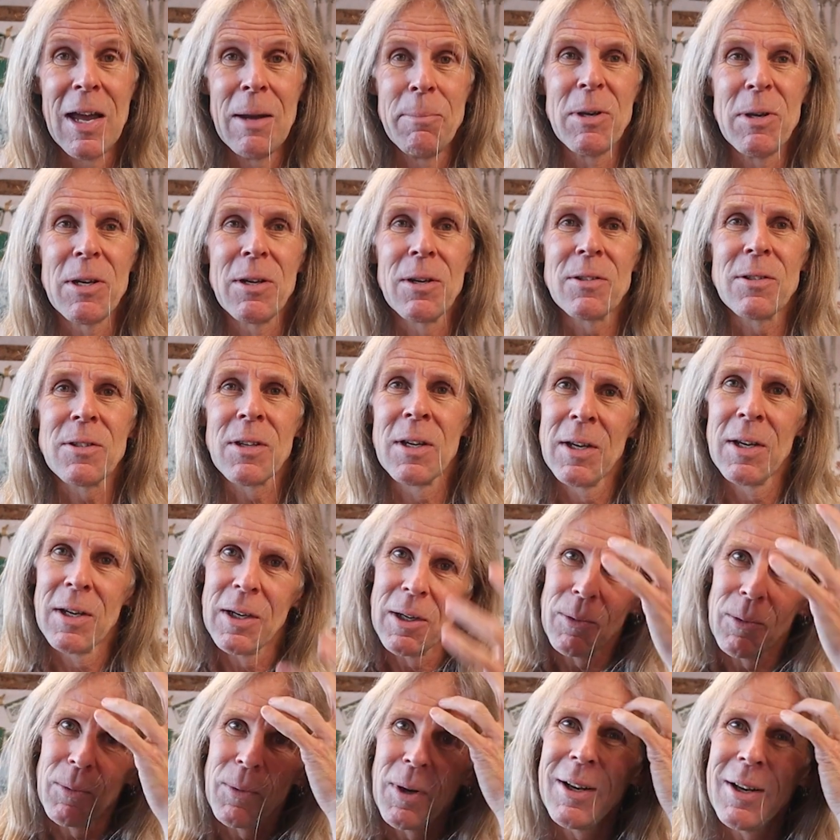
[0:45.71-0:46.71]
because
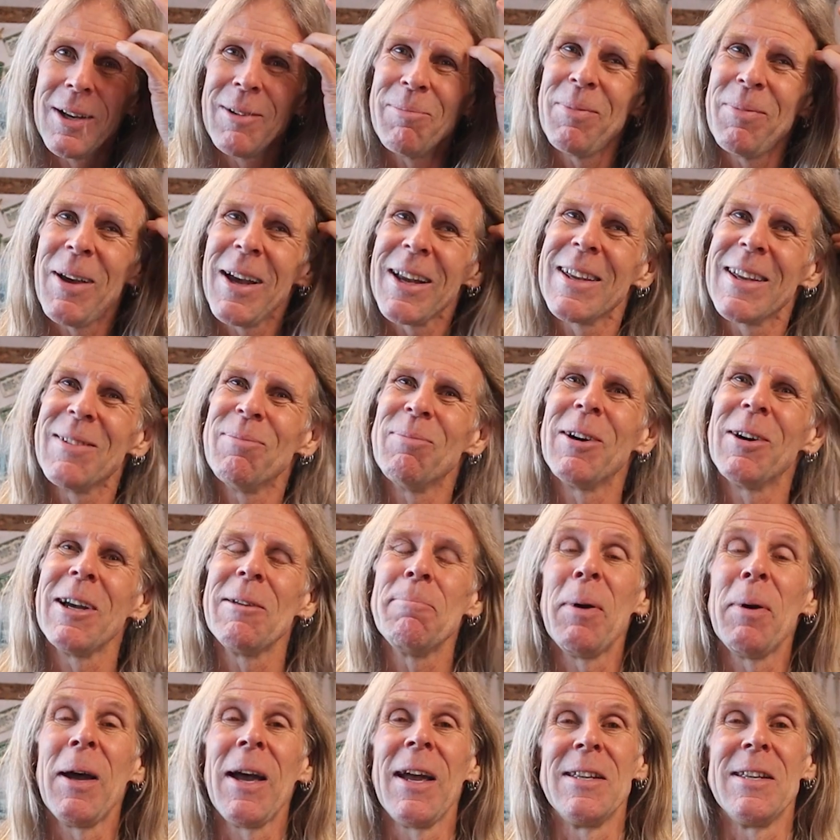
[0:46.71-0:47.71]
when I'm packing my
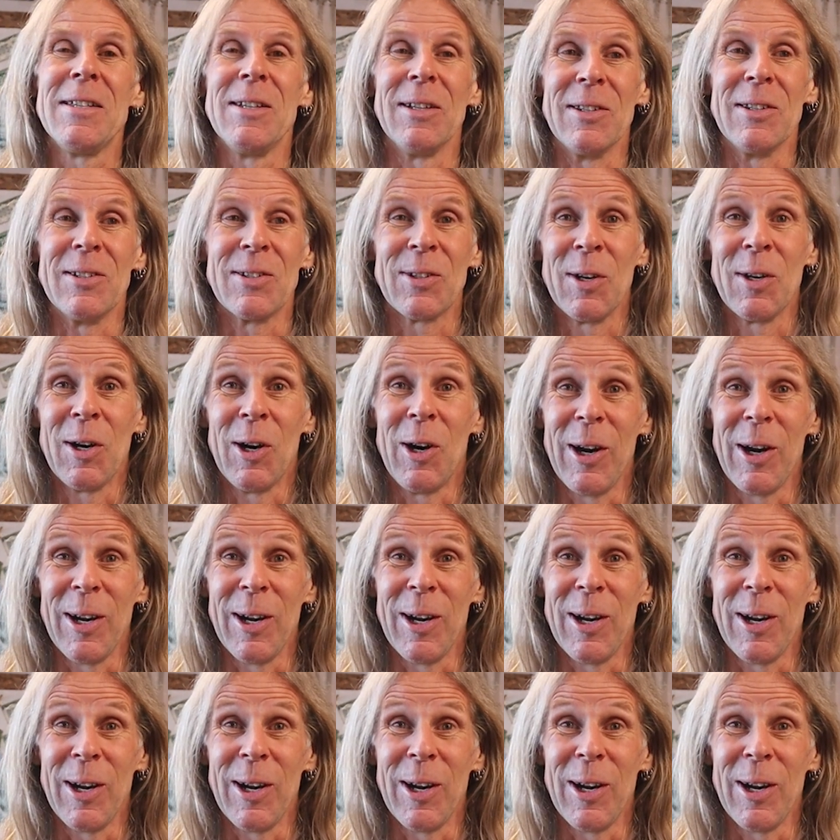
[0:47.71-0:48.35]
panniers,